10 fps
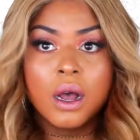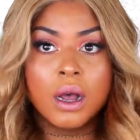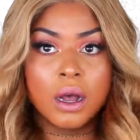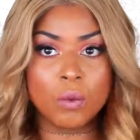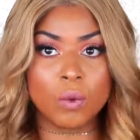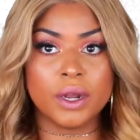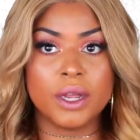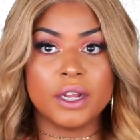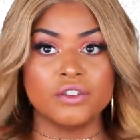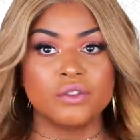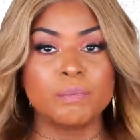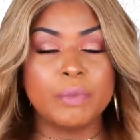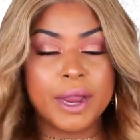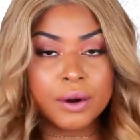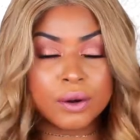1-inch
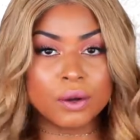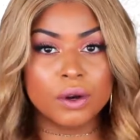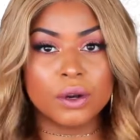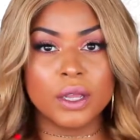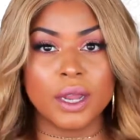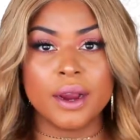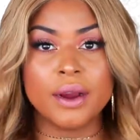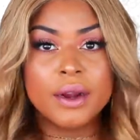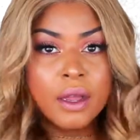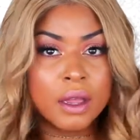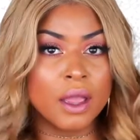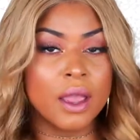barrel curling iron.